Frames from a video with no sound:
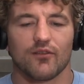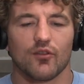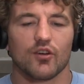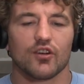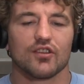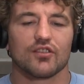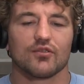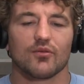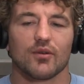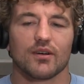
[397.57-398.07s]

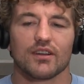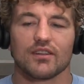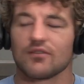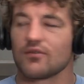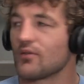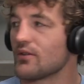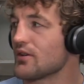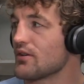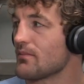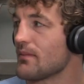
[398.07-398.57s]
What do you, what do
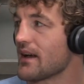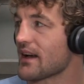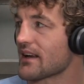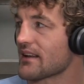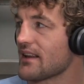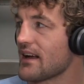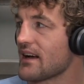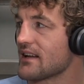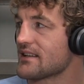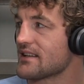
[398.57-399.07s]
you, what do you
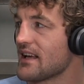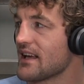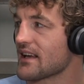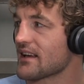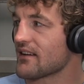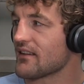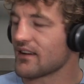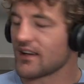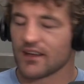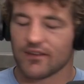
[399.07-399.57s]
make of that?
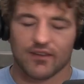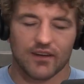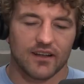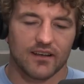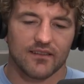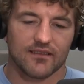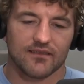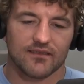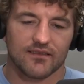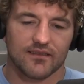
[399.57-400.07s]
Take it, leave
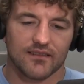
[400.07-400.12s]
it.